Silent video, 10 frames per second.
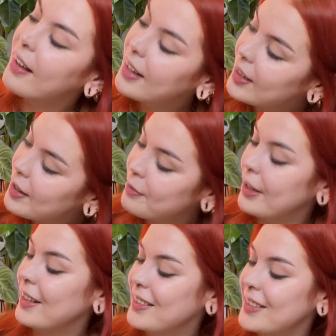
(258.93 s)
I love
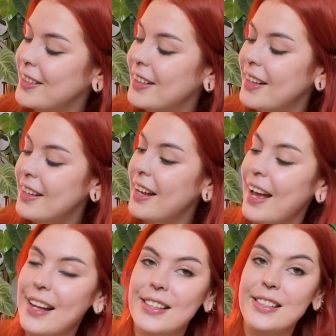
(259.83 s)
it.
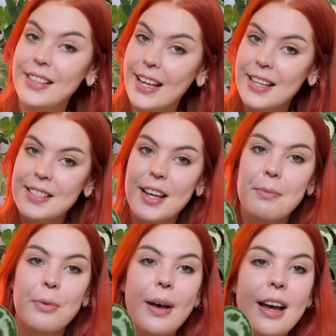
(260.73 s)
And yes,
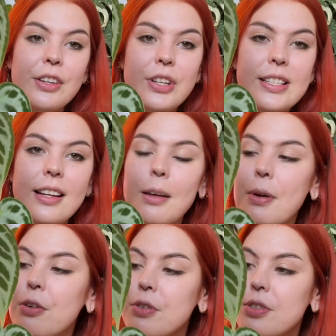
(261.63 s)
I'm aware she's a little
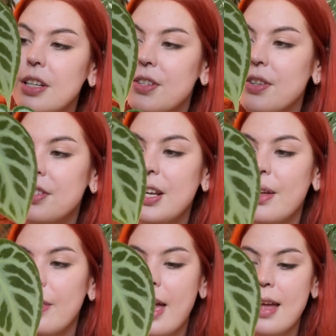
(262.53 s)
bit crusty dusty
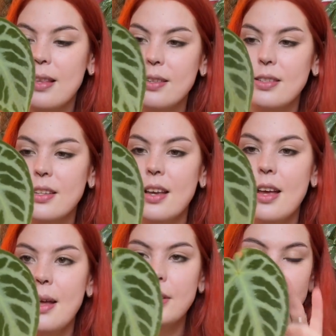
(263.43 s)
on the ends.
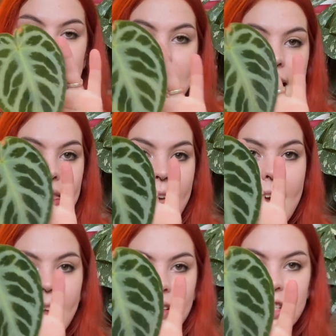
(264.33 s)
She's getting
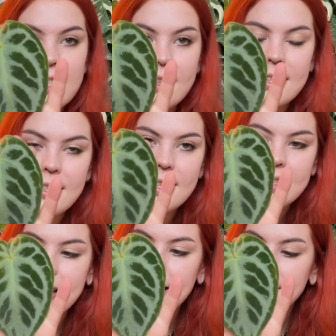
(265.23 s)
there. This is
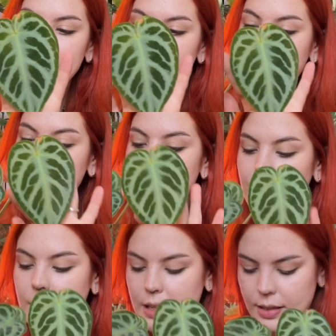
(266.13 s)
its last leaf, and
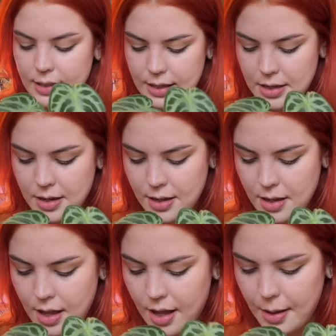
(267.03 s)

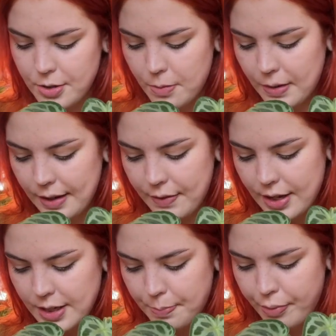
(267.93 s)
I do believe it
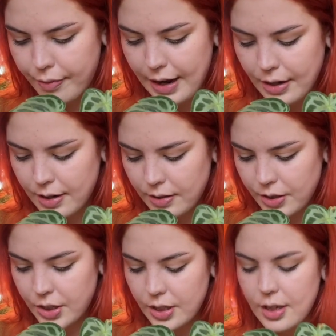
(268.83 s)
is
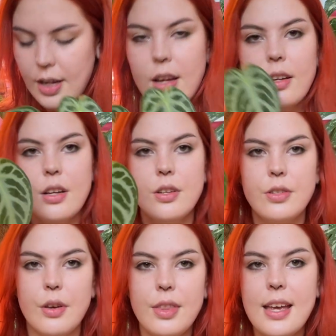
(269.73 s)
pregnant.
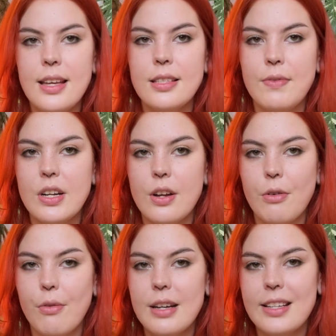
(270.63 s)
So this, if you didn't know
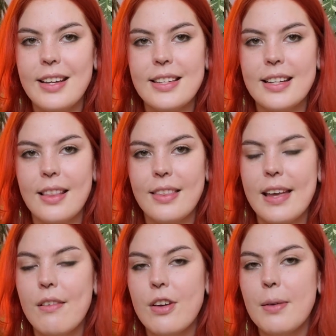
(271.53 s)
already, is an
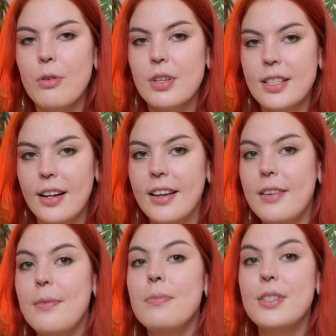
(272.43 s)
Anthurium
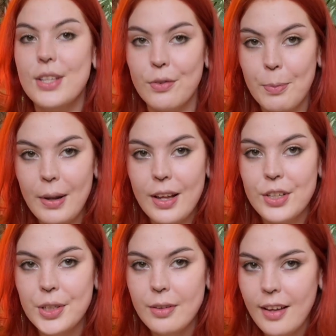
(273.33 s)
crystallinum silver blush.